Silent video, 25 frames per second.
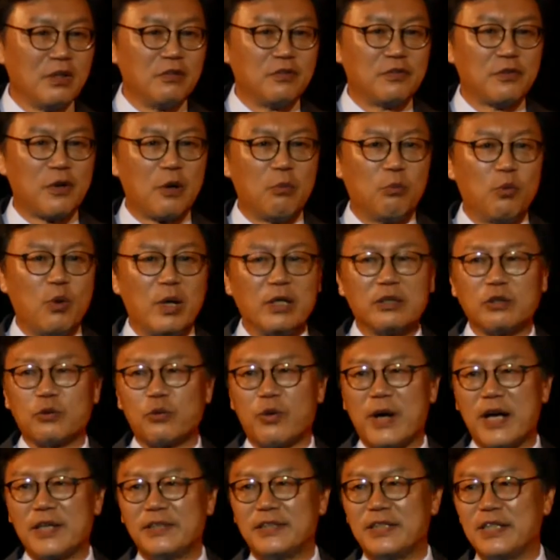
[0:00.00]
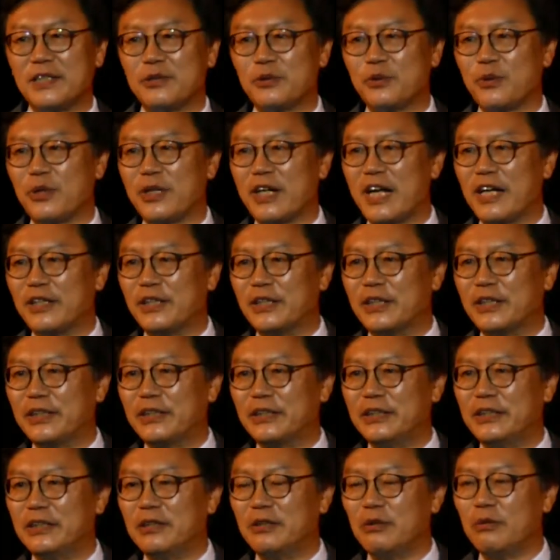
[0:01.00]
from one crisis to another.
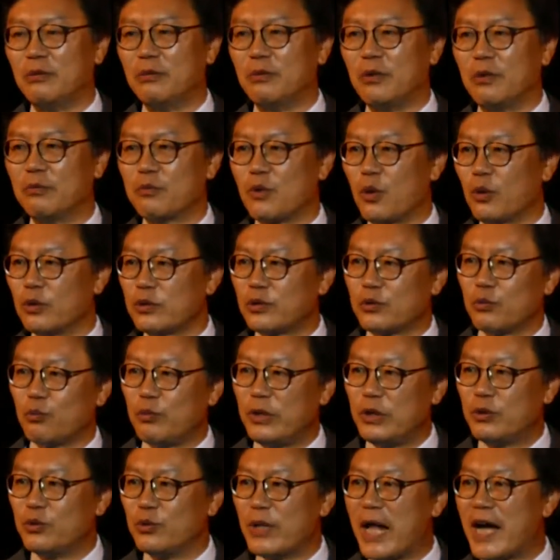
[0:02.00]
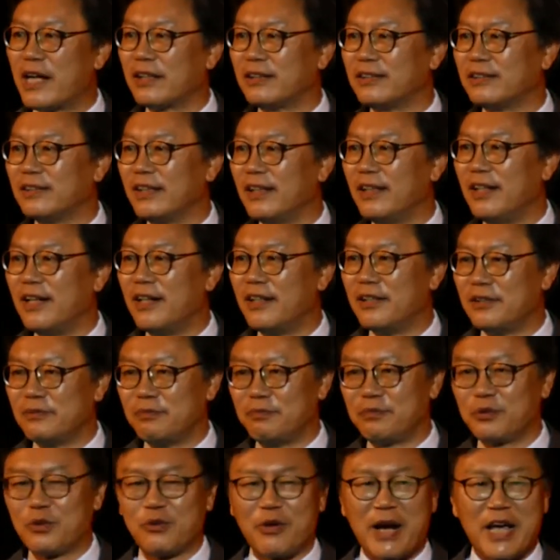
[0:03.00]
Of course, we do not love
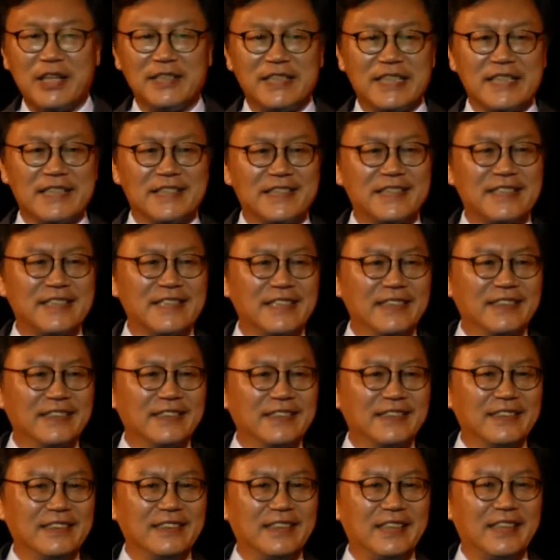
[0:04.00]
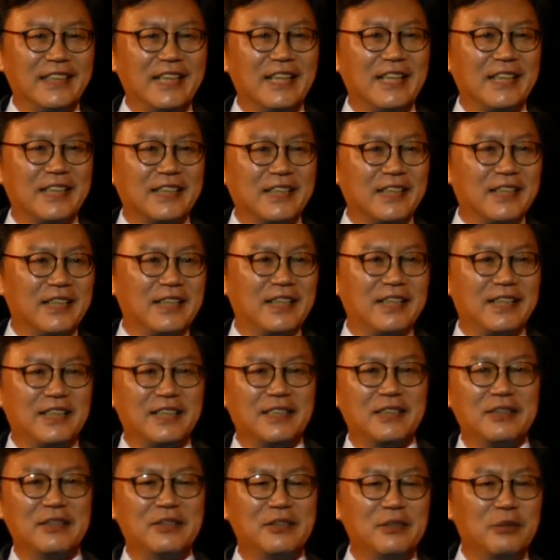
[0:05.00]
crisis, like
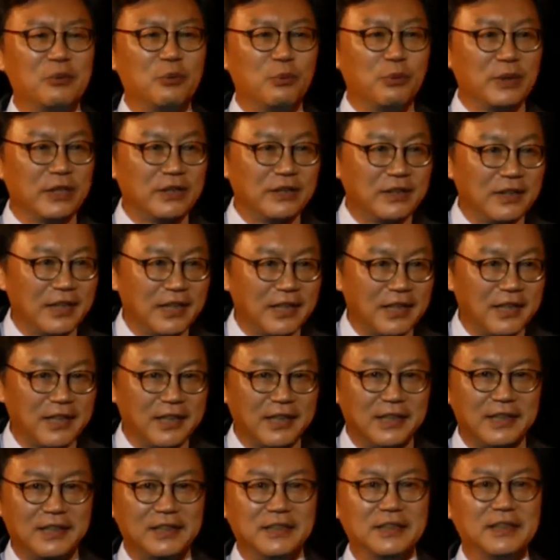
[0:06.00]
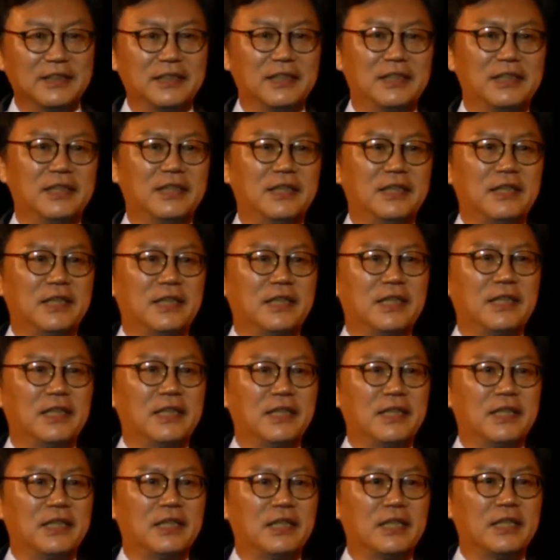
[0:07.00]
what
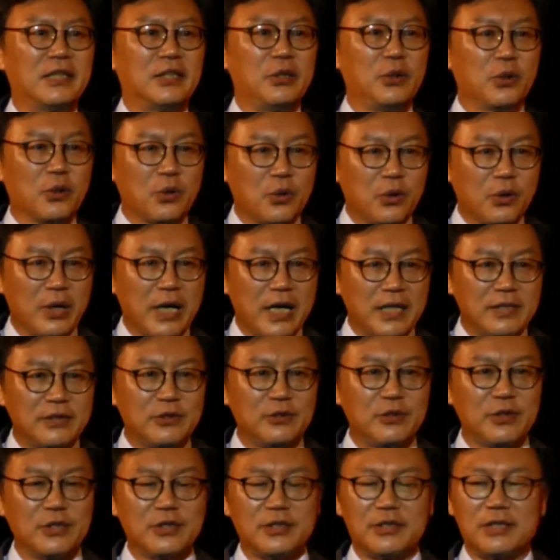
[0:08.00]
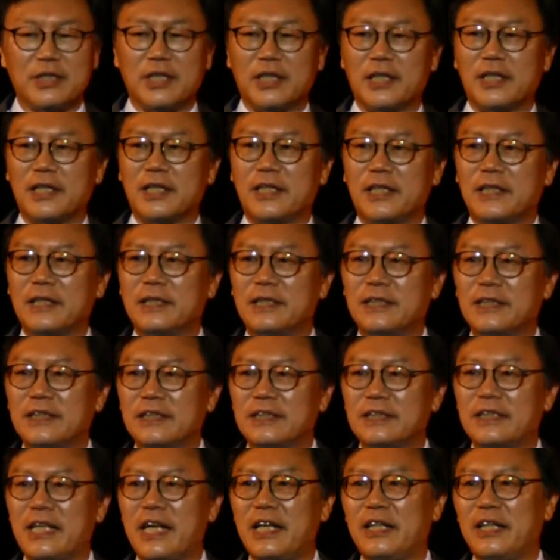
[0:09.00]
Yoko has just
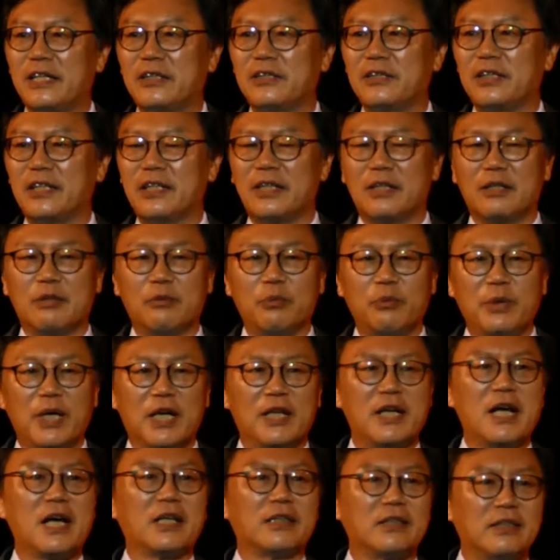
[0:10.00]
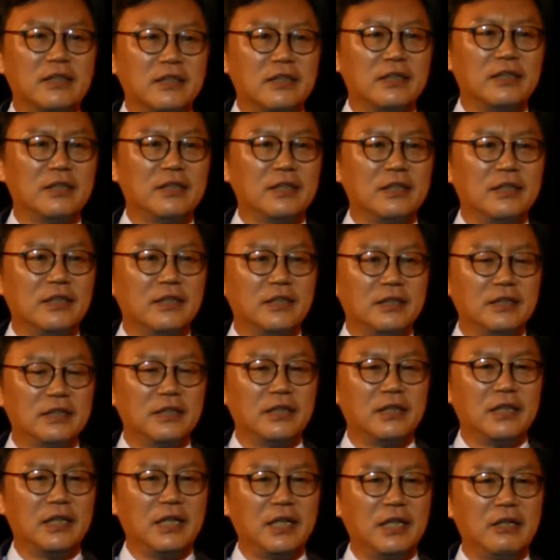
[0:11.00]
stated. We are not
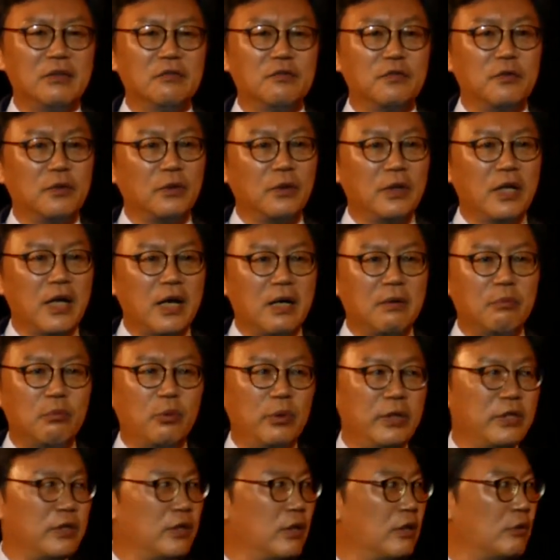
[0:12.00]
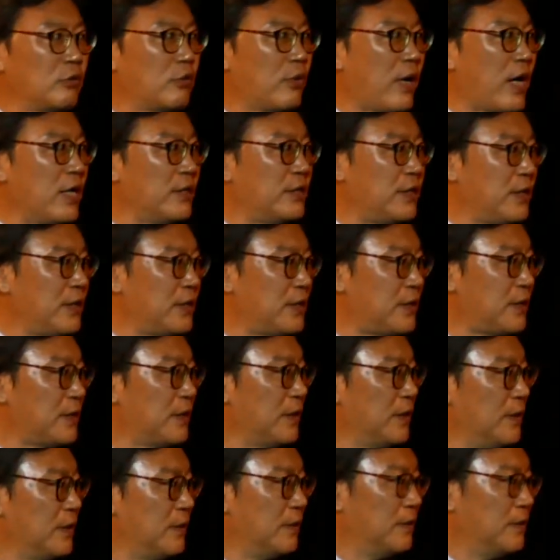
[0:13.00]
in full love with crisis,